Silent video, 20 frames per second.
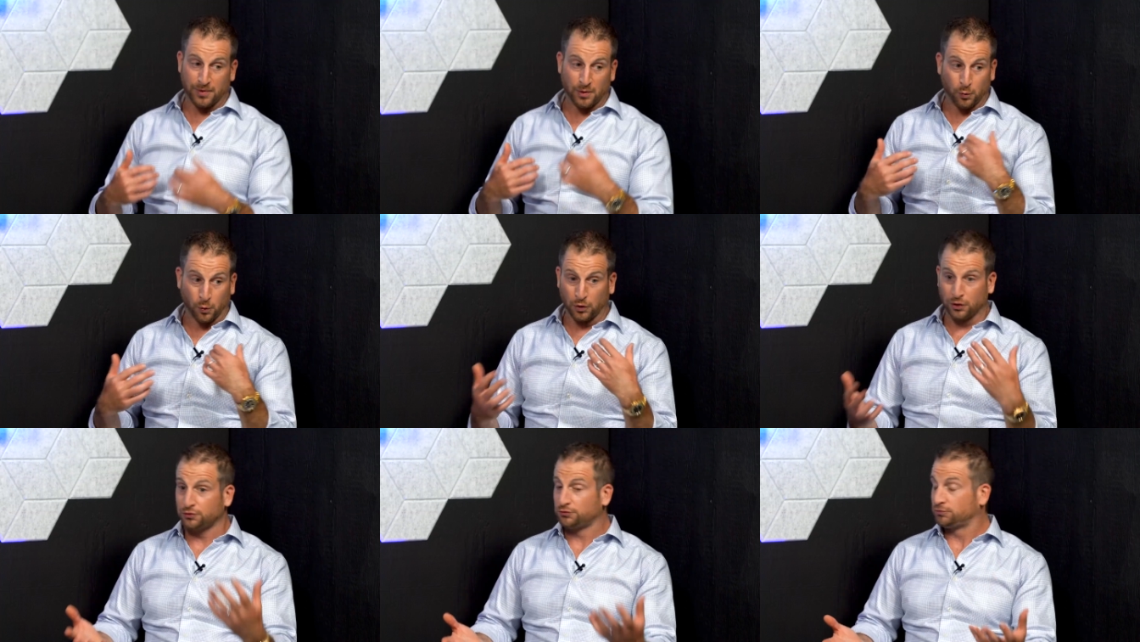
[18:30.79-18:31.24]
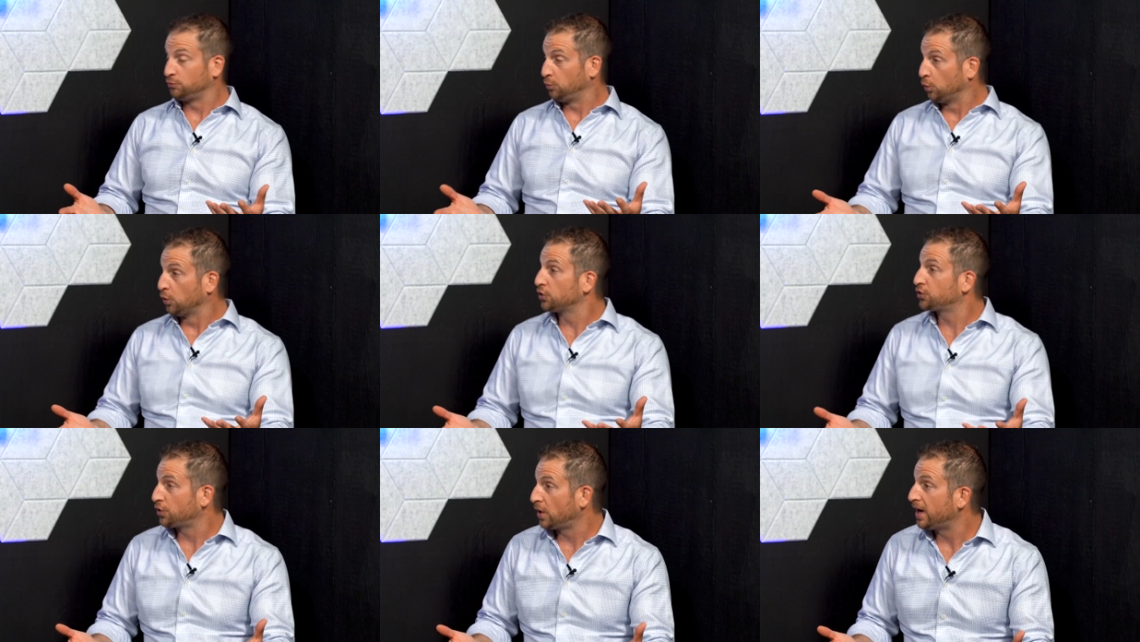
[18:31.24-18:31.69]
I mean,
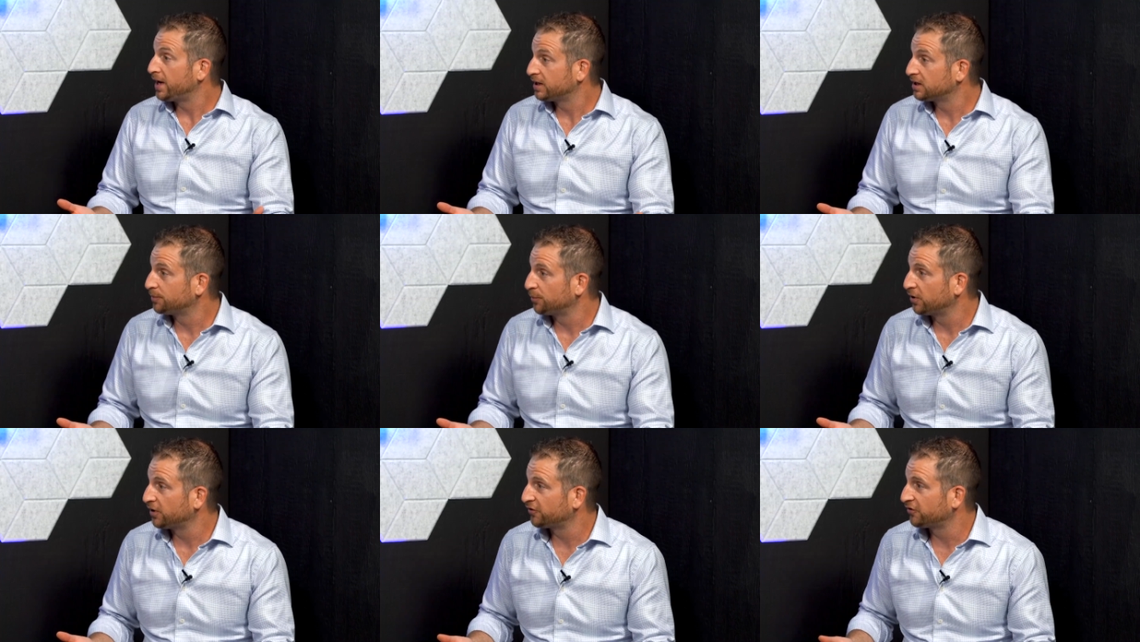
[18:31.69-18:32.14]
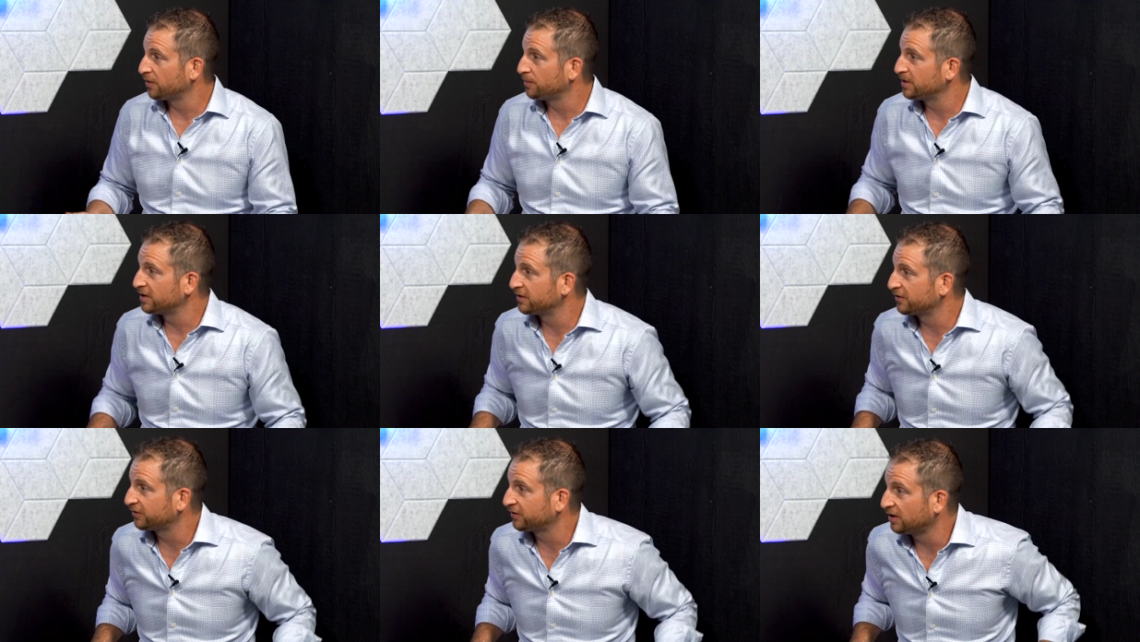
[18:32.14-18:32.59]
we're trying to bring
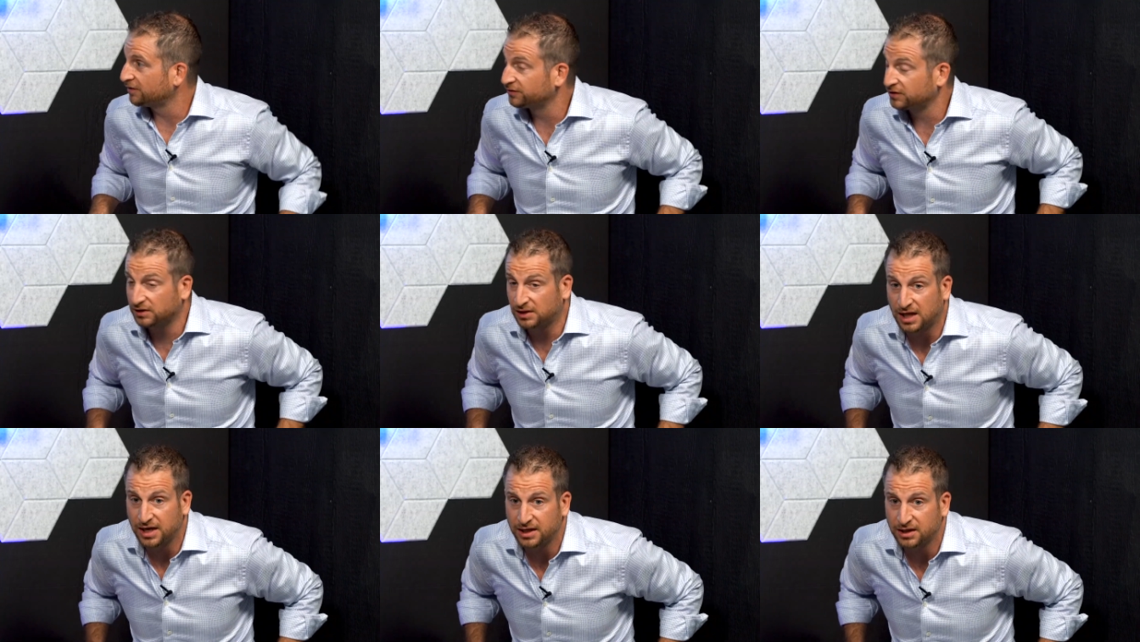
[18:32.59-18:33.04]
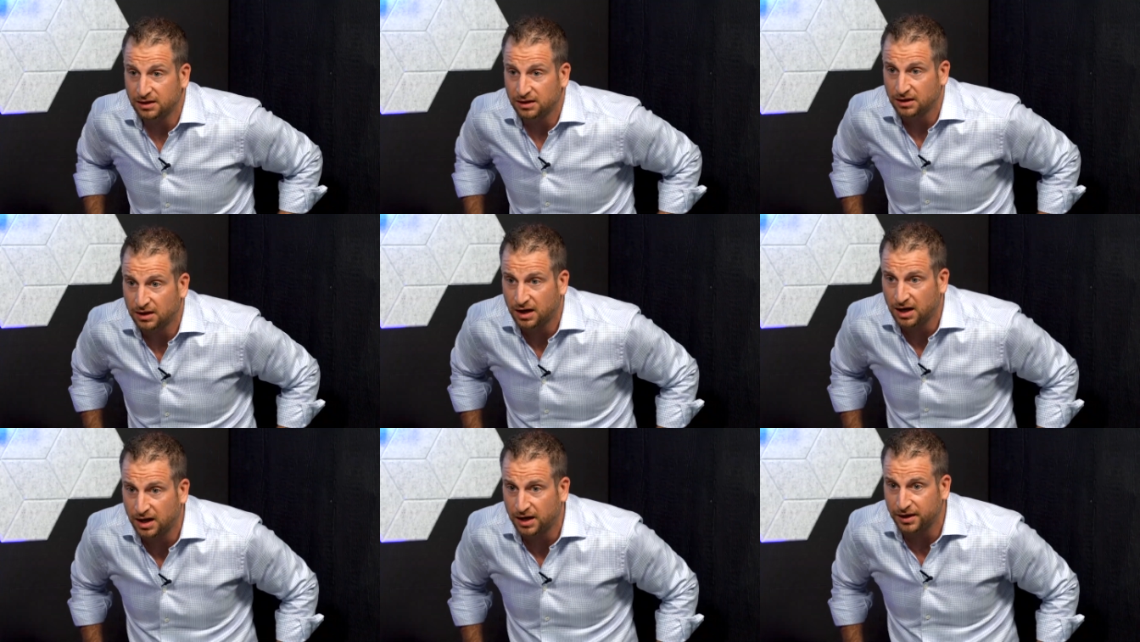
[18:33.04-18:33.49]
some of this stuff to light
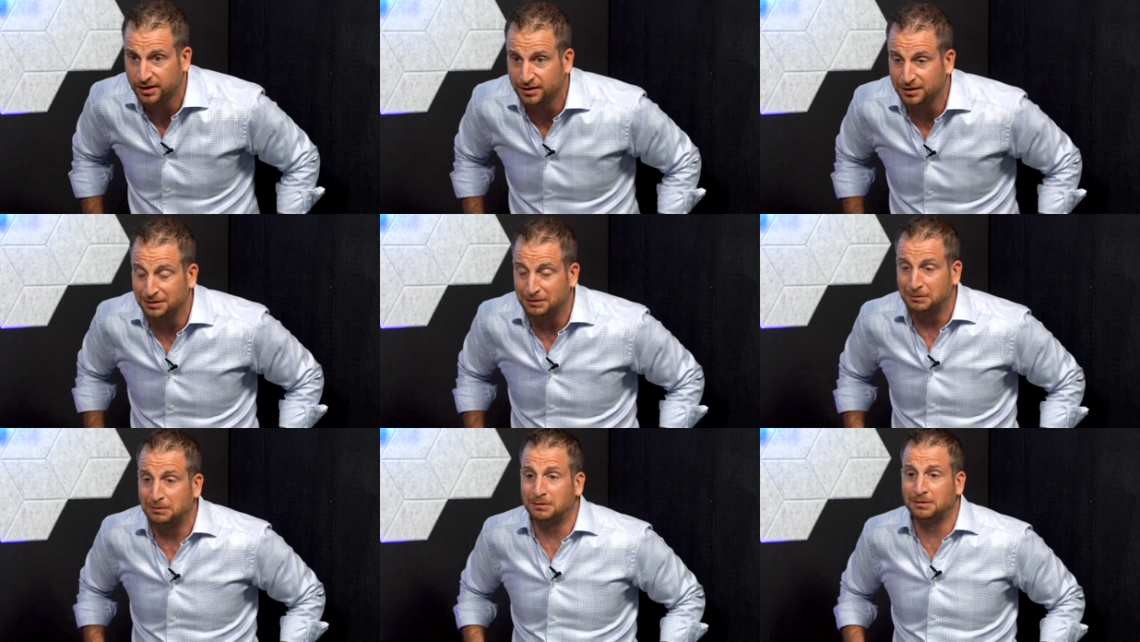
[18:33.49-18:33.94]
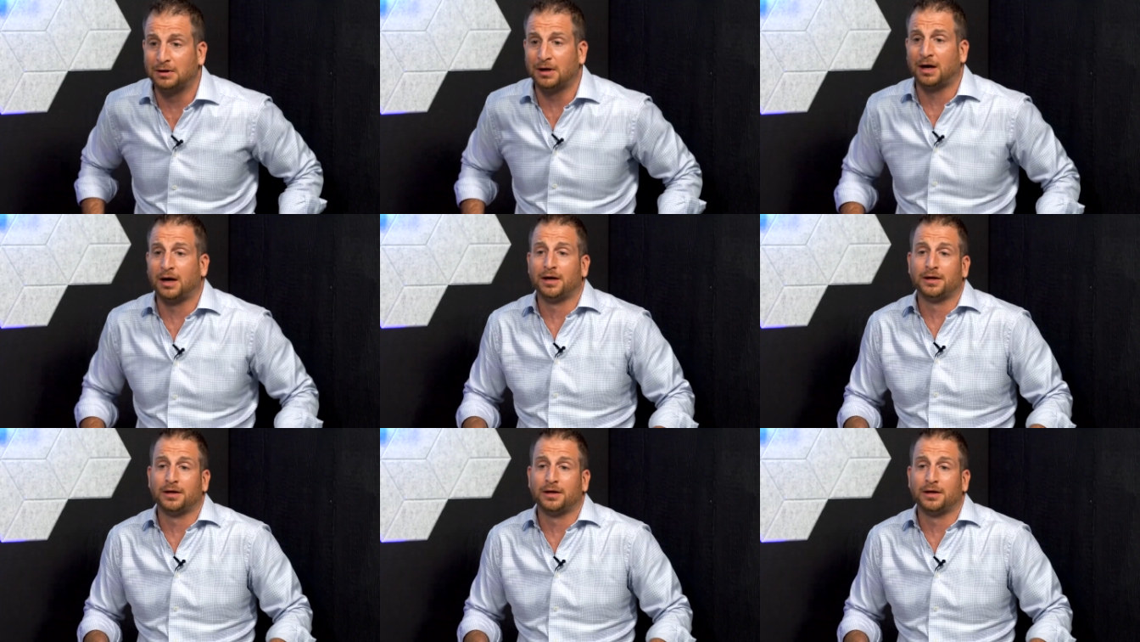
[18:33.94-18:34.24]
on